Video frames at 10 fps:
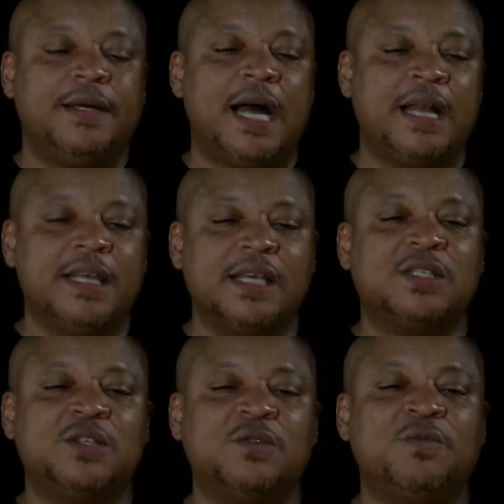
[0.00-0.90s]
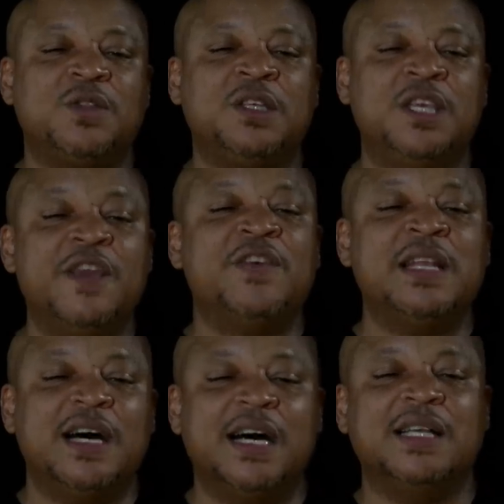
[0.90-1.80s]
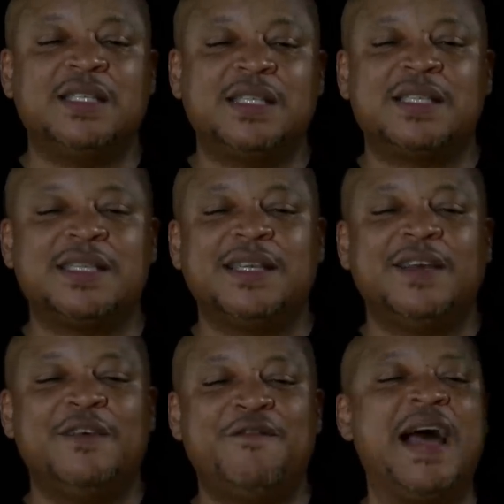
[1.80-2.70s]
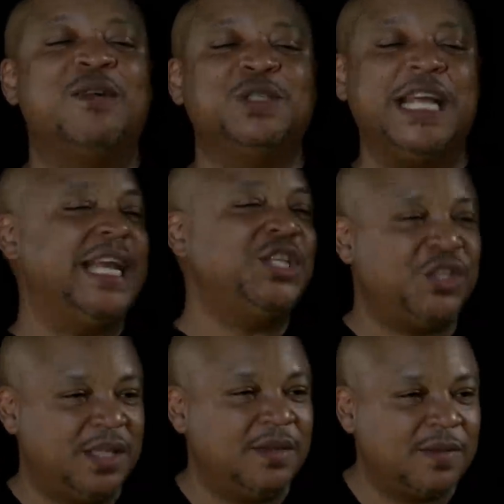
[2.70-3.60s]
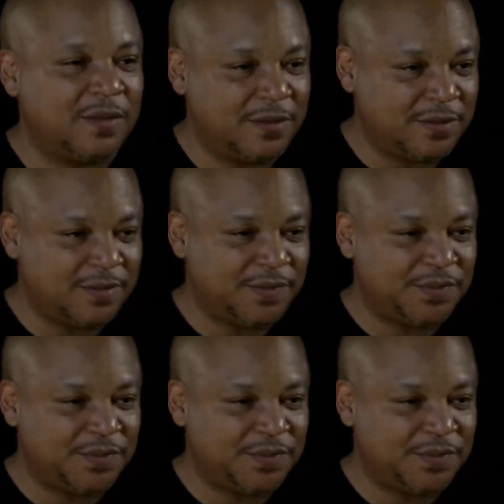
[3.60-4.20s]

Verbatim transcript: I guess, giving us foundation yes.